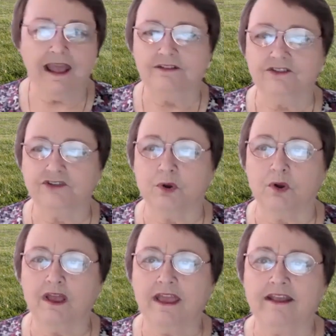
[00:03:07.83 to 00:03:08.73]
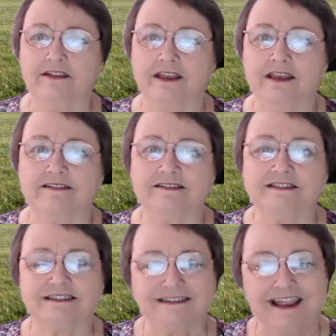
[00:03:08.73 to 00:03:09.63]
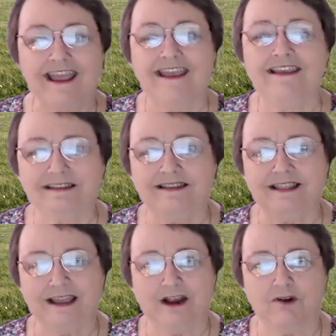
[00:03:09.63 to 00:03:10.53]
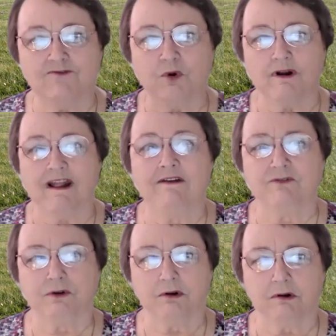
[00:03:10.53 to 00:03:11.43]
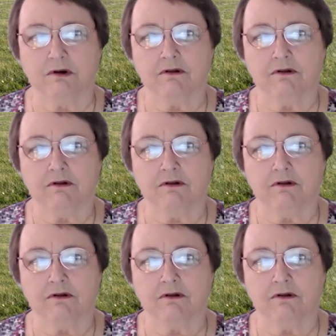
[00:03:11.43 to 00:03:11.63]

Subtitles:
And so it stays there forever.